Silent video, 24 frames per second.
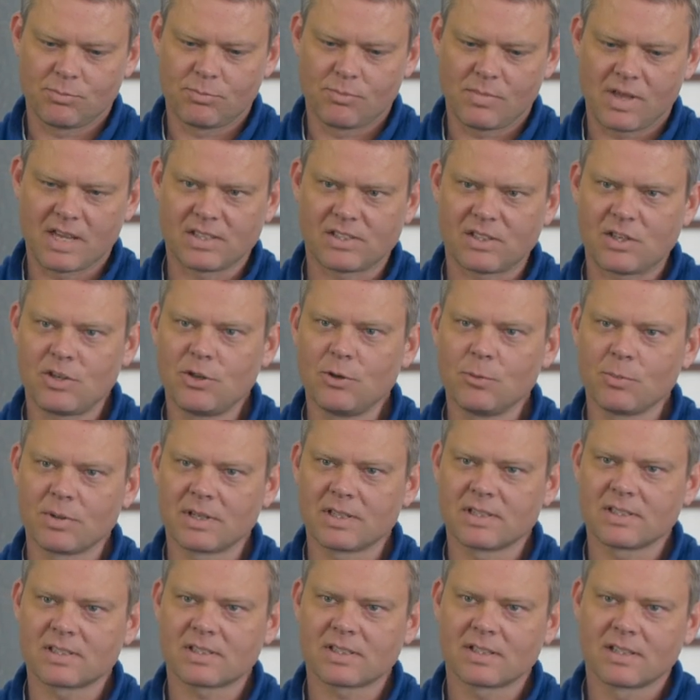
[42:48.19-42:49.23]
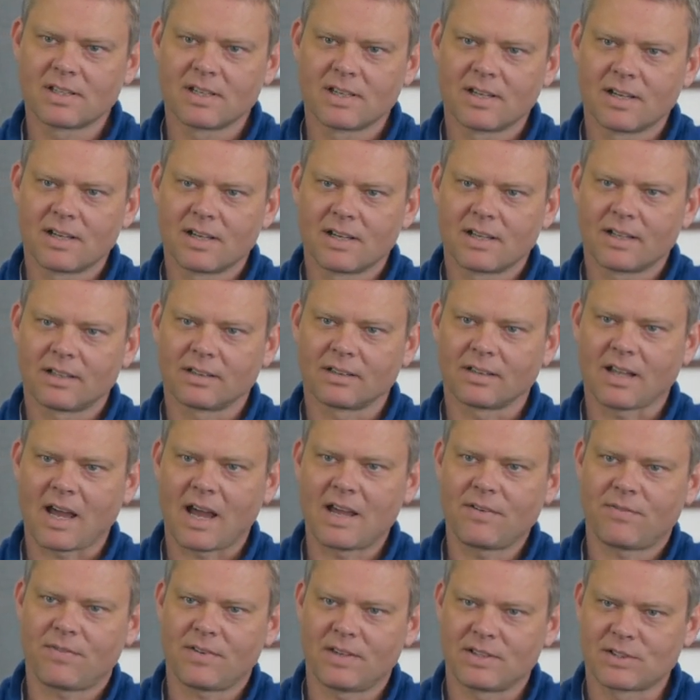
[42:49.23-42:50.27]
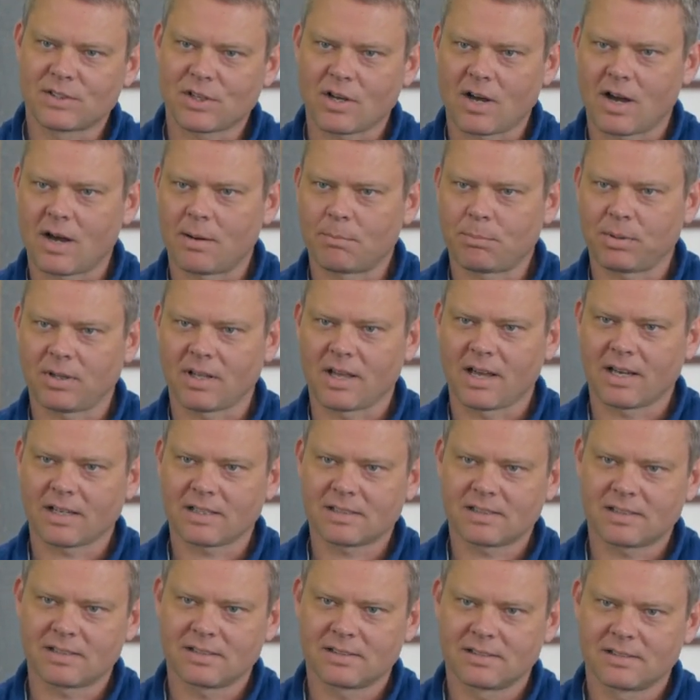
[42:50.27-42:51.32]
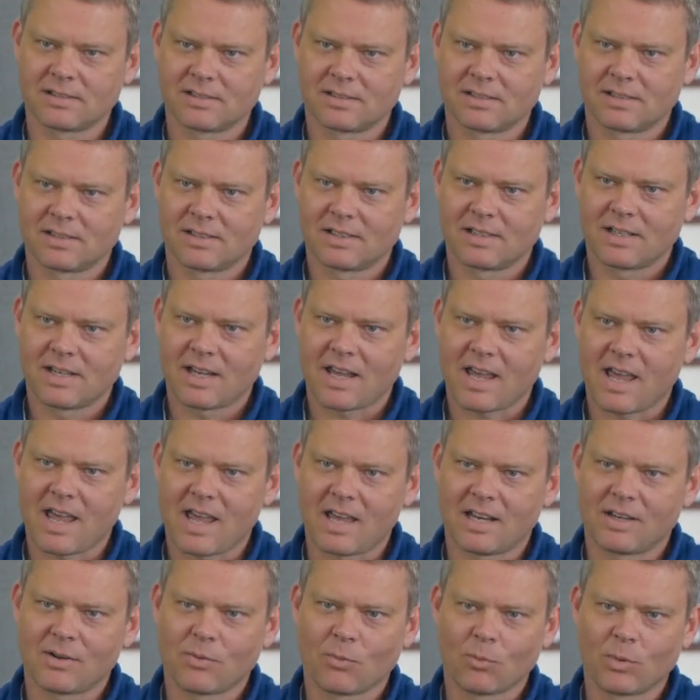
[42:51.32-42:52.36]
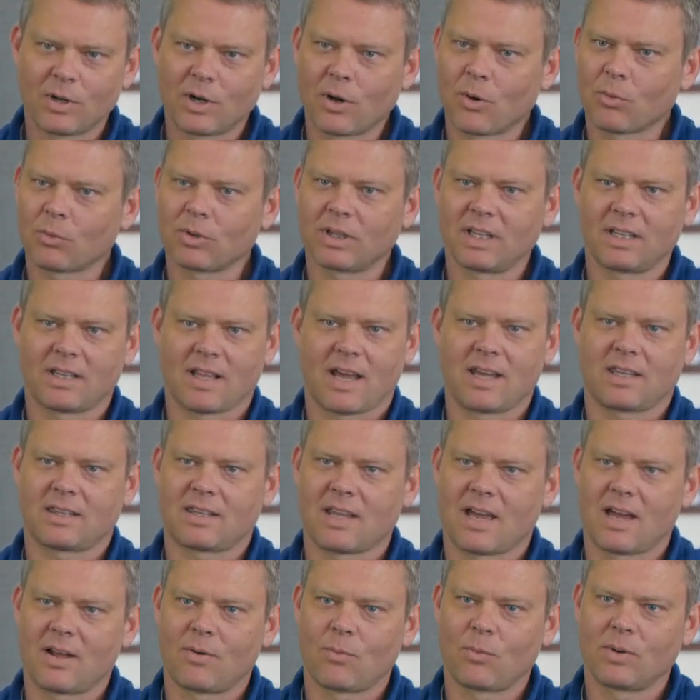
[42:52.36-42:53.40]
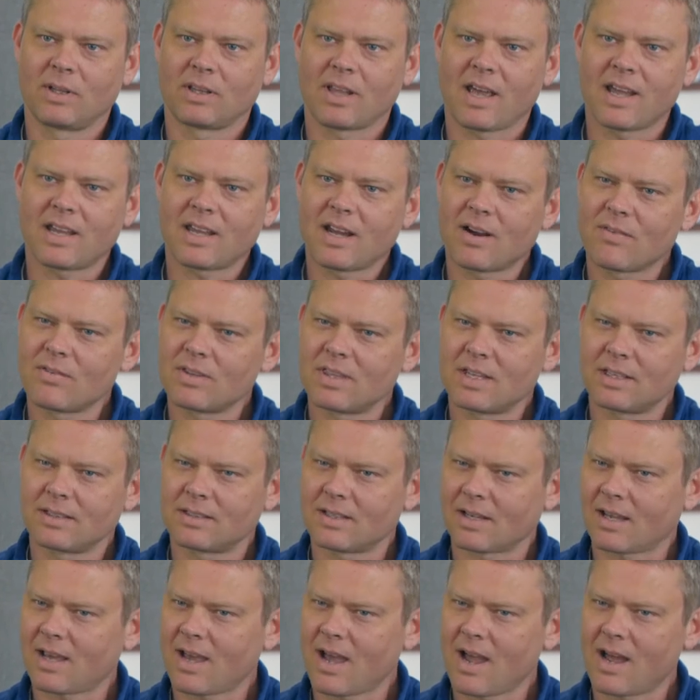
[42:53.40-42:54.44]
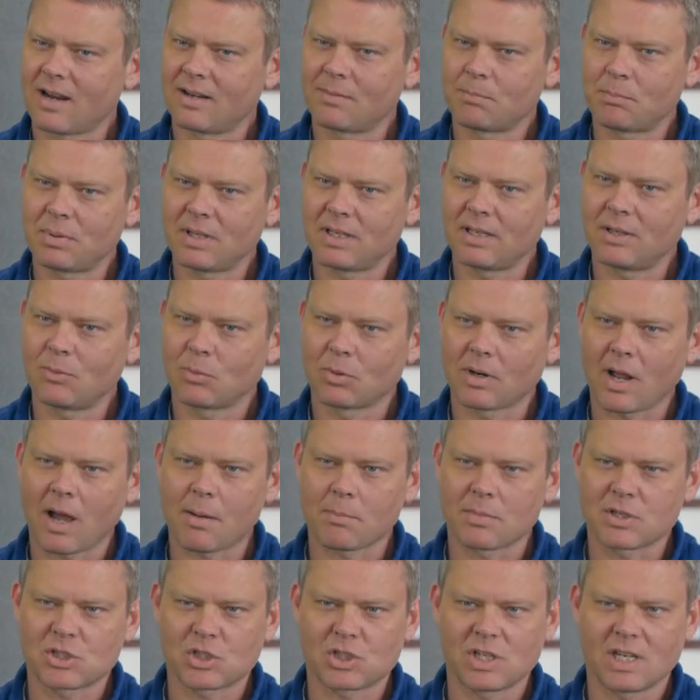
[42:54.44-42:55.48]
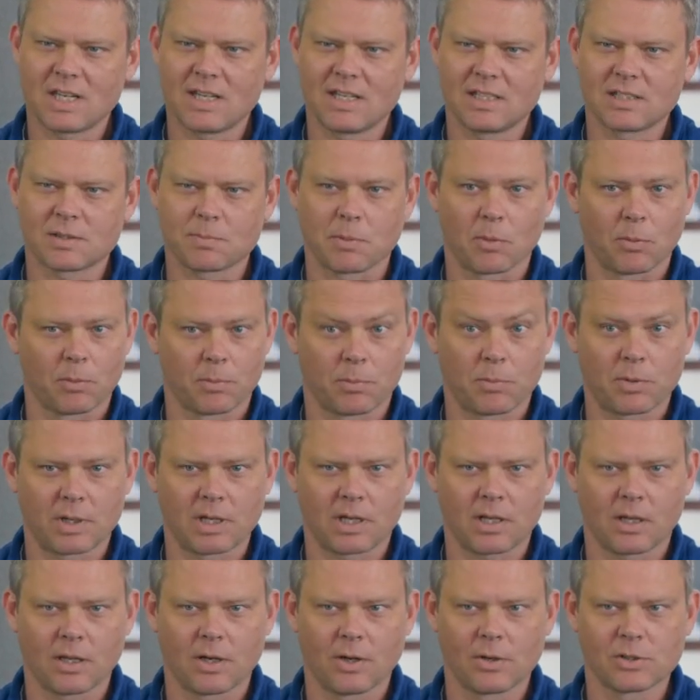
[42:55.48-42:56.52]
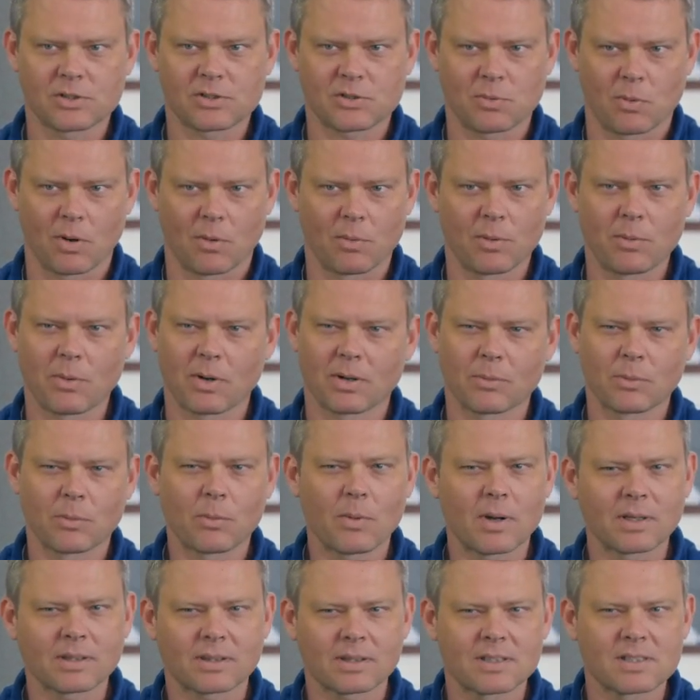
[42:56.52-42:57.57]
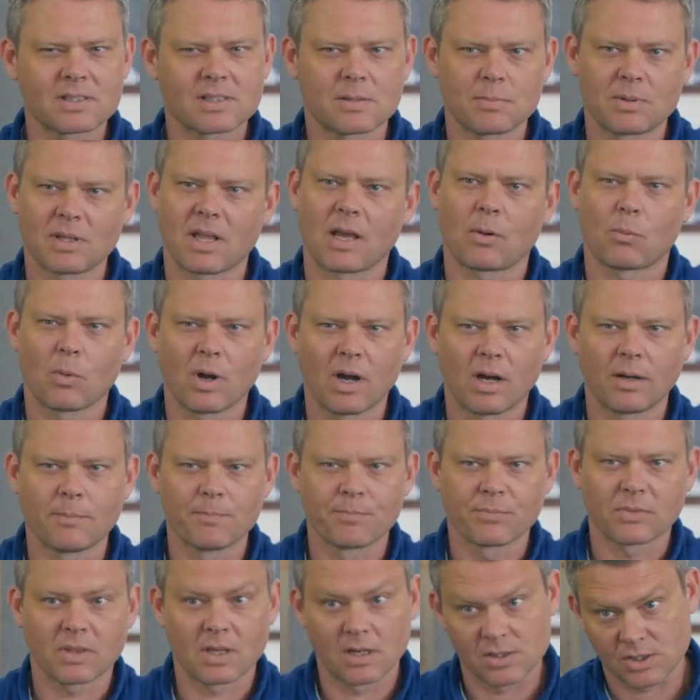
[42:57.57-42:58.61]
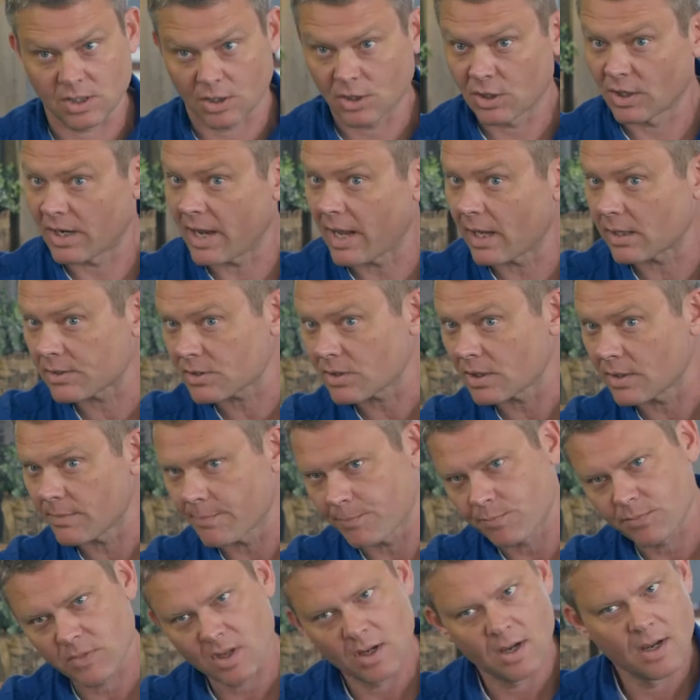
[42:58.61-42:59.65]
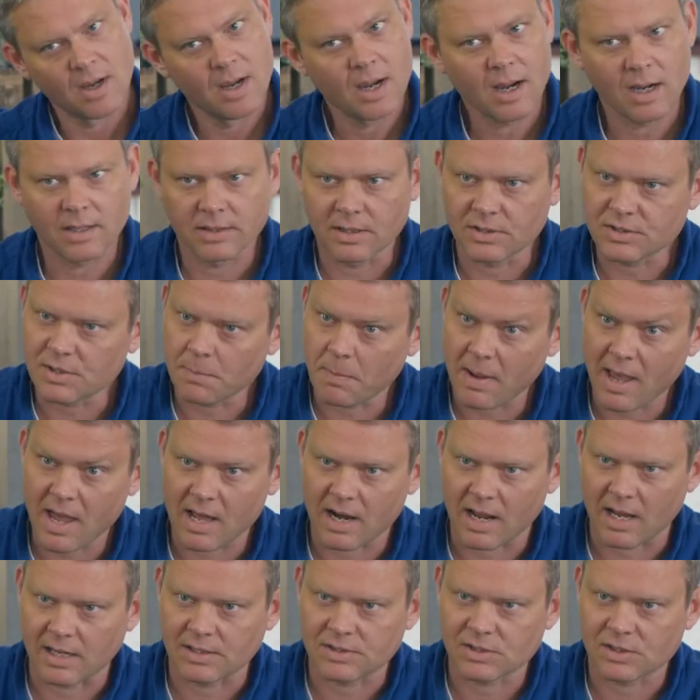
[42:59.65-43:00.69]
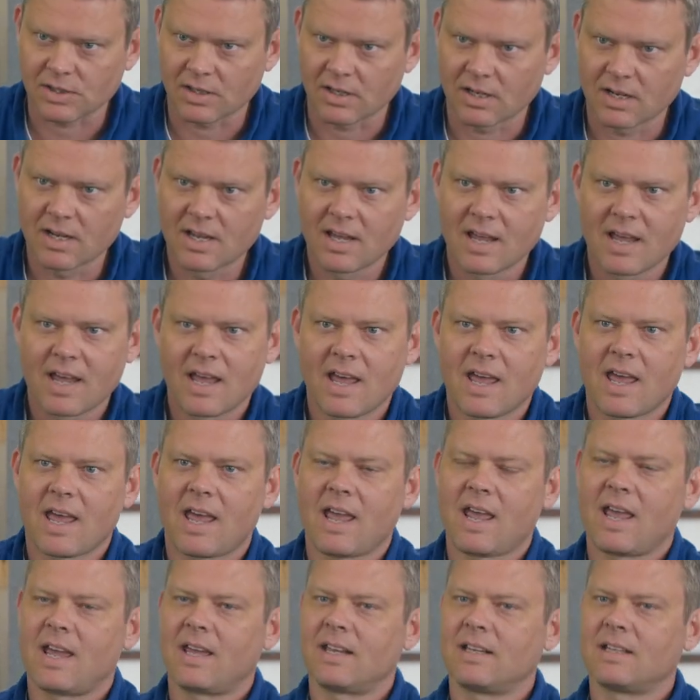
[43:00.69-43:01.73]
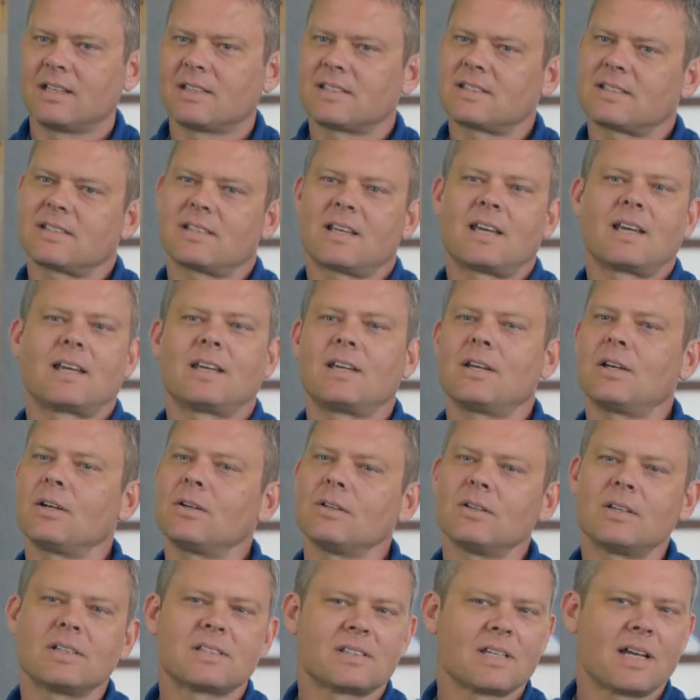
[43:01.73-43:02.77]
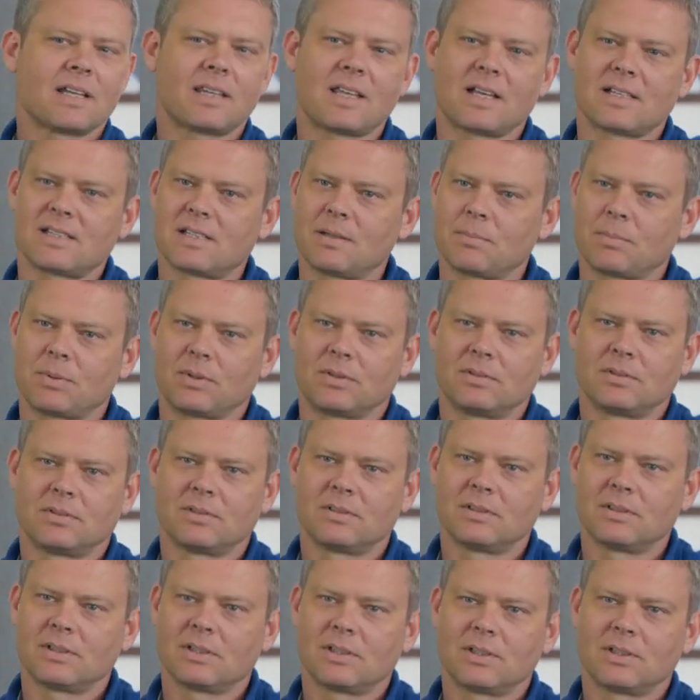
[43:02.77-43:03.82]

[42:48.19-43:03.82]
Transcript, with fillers: as humans, life is complex and we don't really like that. We like everything to kind of be, we're not machines, but we're pretty close to where we, right. we want this to be like, well, there's a good answer and there's a bad answer. Right. And it's like, you know, it's not that simple. No.